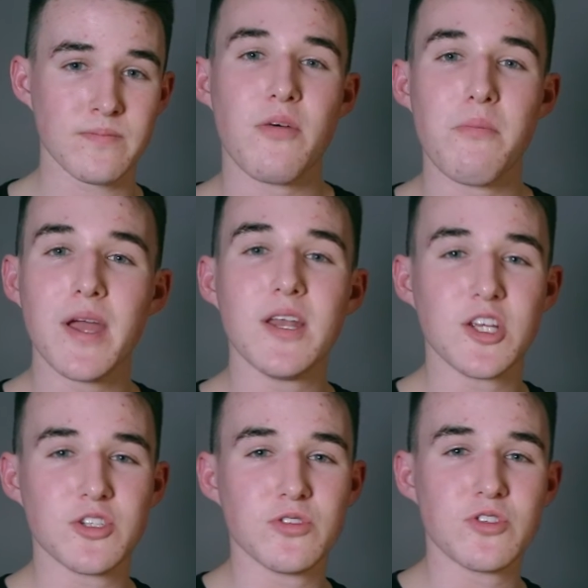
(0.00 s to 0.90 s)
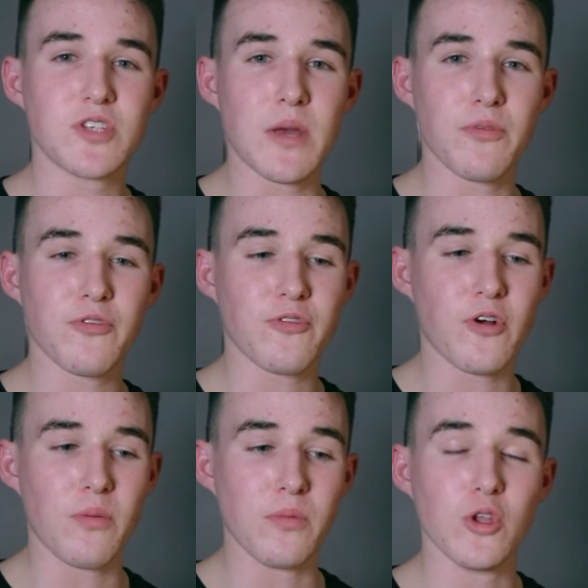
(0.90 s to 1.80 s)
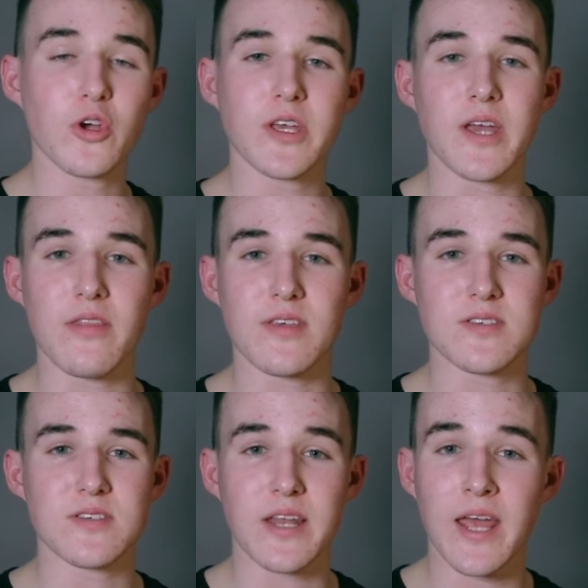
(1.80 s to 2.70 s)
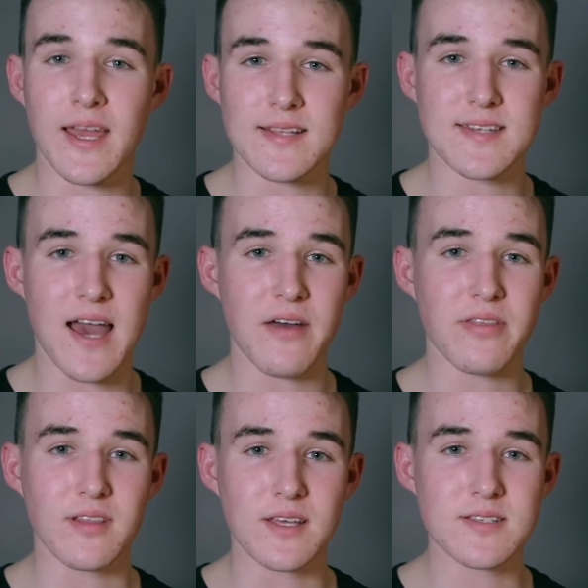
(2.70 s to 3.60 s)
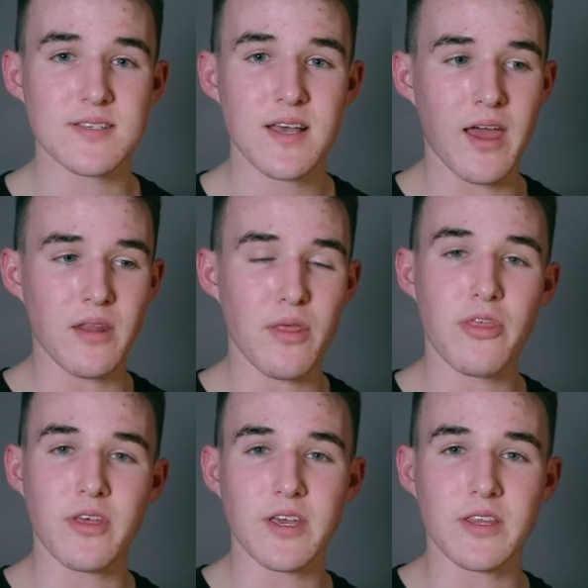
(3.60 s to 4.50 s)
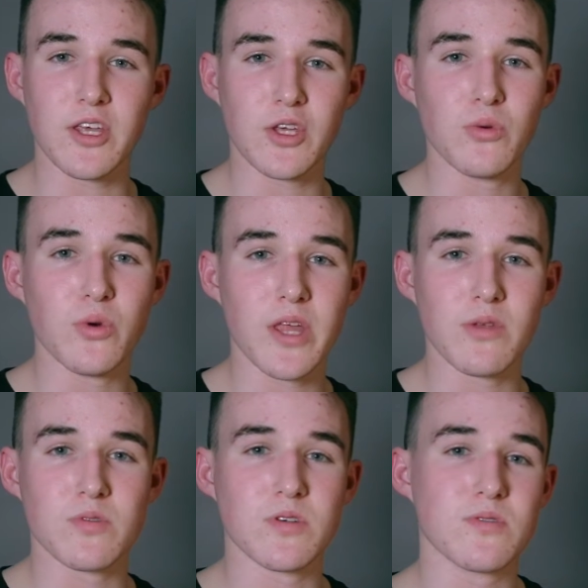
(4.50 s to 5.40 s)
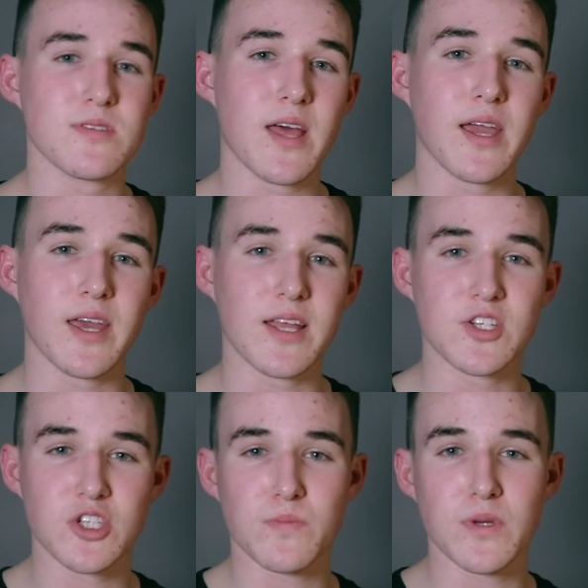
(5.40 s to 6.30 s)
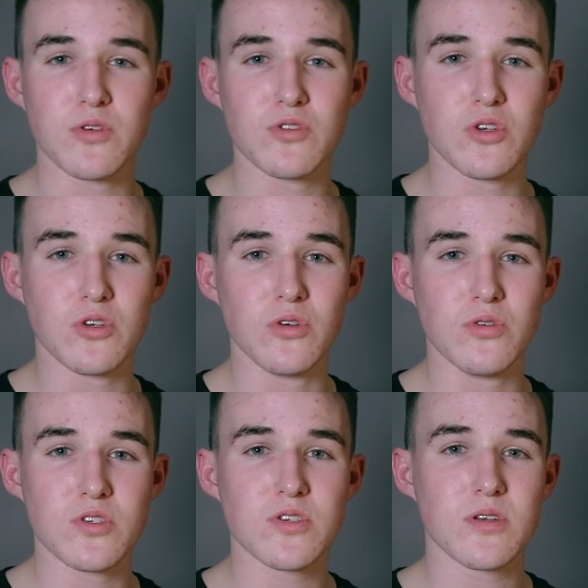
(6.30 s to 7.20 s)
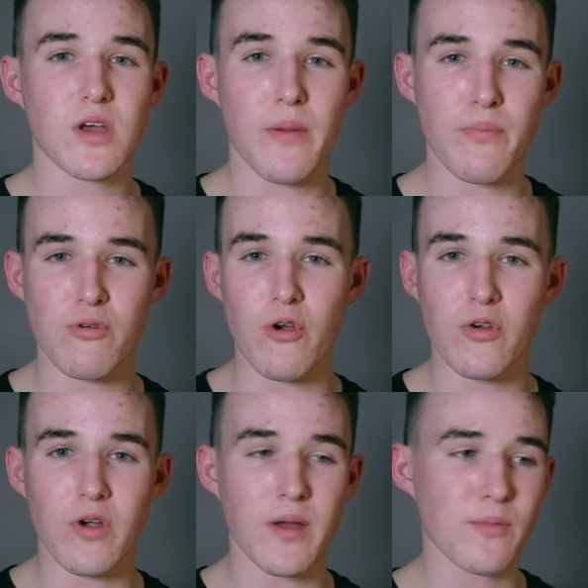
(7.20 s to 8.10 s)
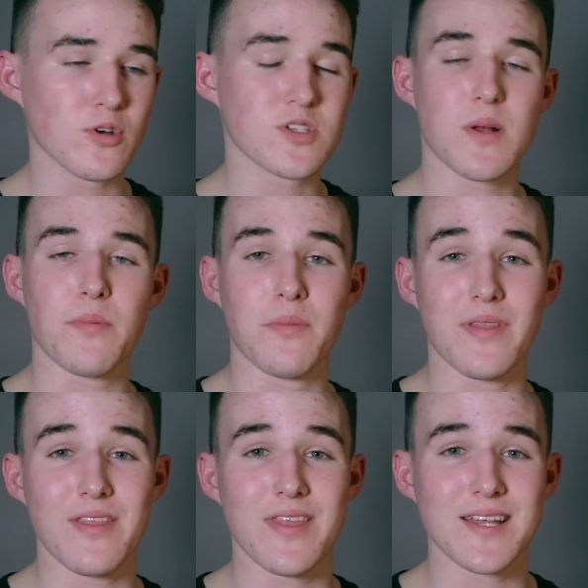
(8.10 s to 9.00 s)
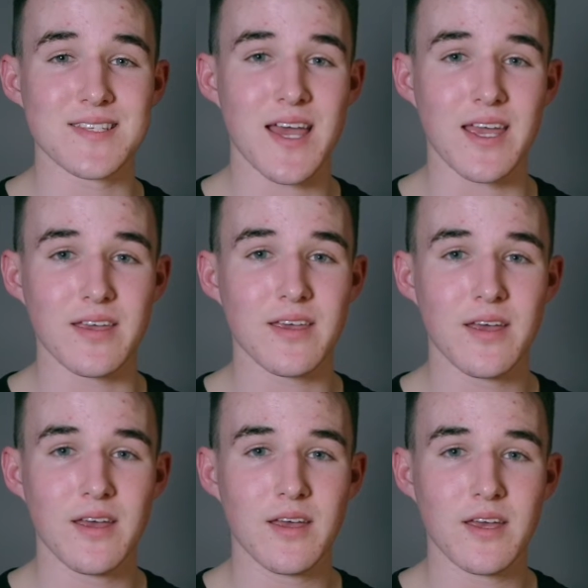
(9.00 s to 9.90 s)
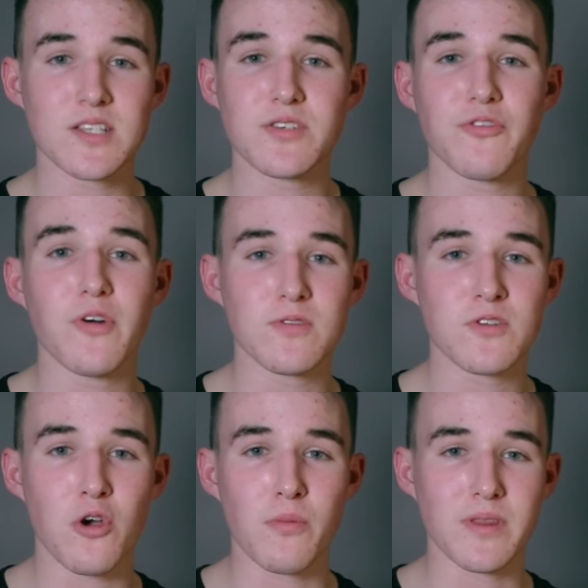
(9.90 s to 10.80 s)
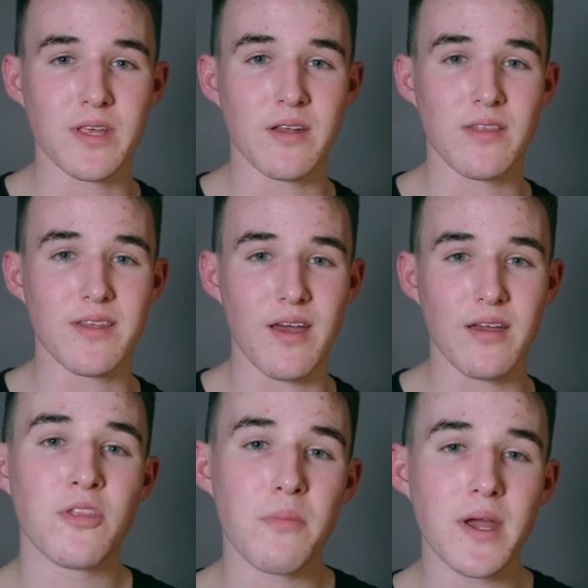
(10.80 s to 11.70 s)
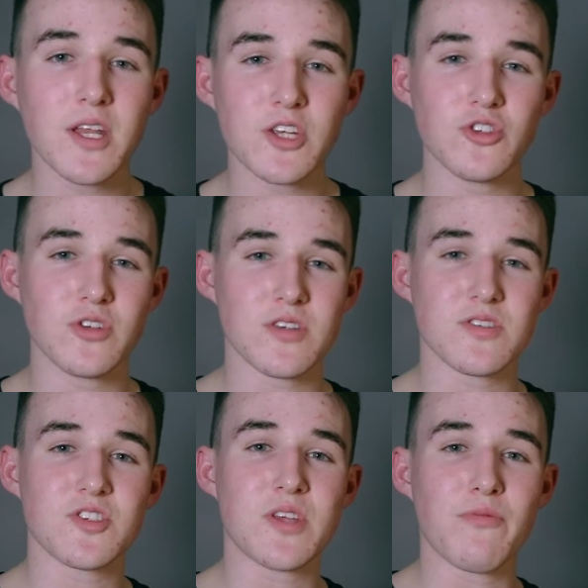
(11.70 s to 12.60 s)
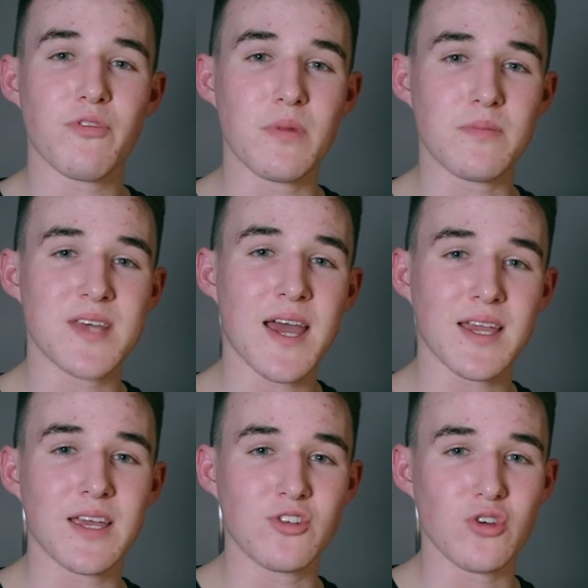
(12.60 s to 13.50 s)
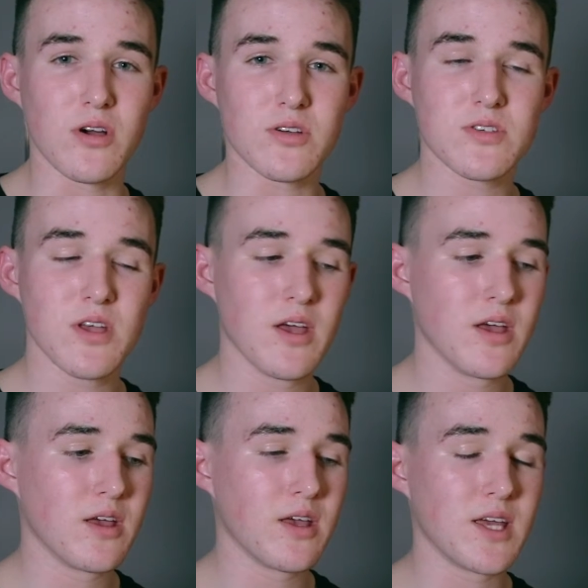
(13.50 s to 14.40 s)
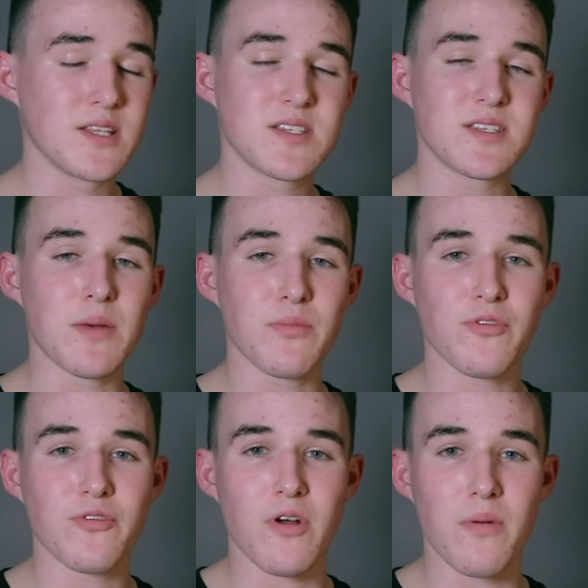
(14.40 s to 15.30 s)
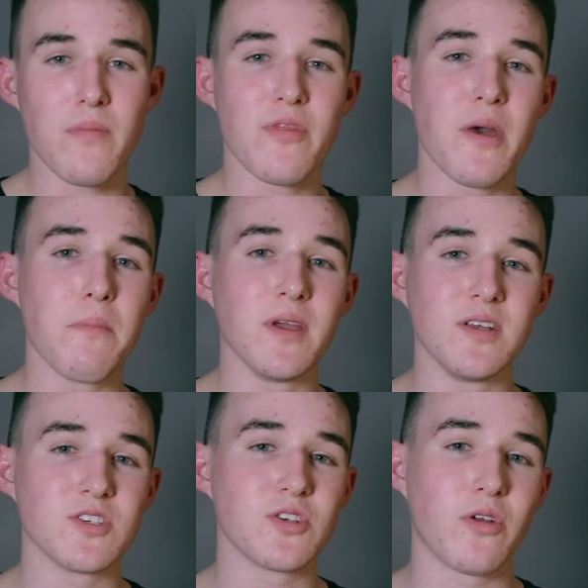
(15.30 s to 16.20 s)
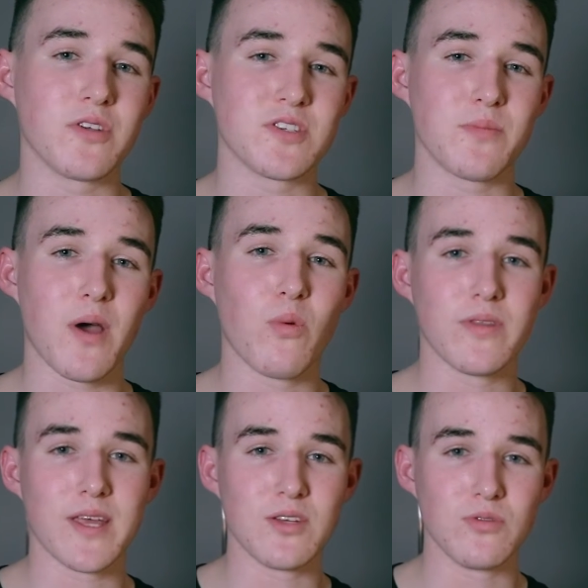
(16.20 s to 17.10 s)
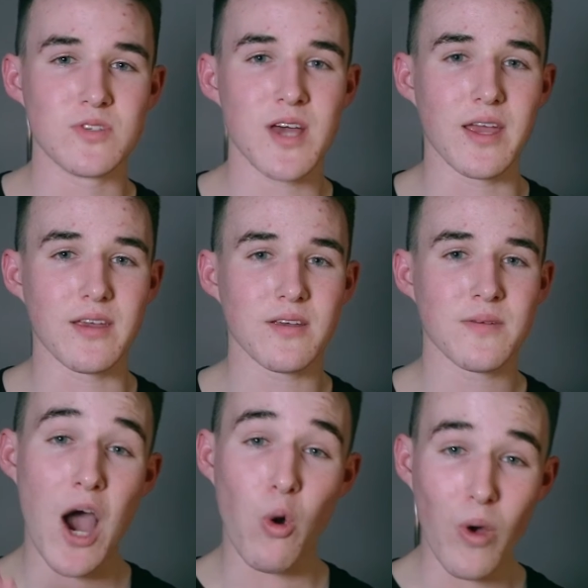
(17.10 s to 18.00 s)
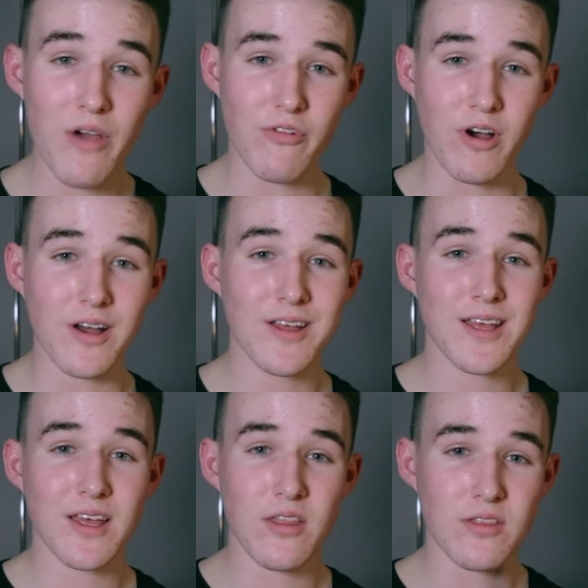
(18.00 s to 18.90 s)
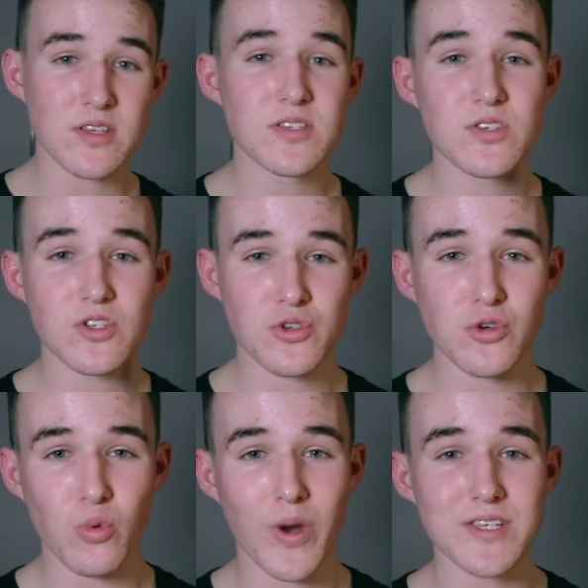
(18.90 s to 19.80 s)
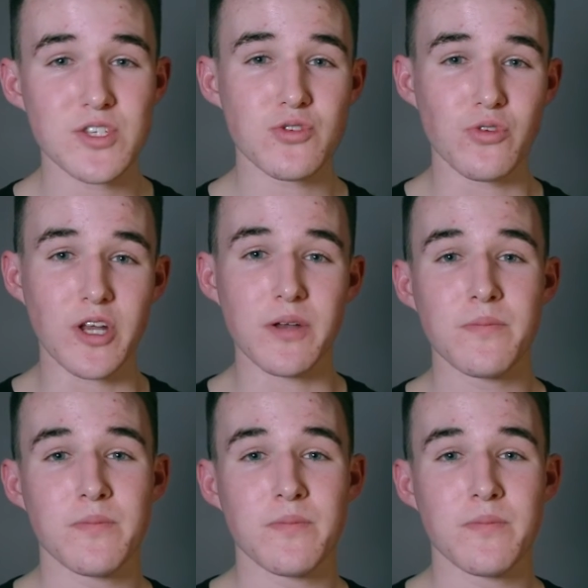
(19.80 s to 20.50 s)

The main issue stems from looking at these enhanced athletes and thinking that you will get the results they get just because you use a program or a supplement that they take. It's a false hope at the end of the day. The main issue doesn't stem from them taking drugs, it stems from them being dishonest about what they do take. However, this is a two-way street.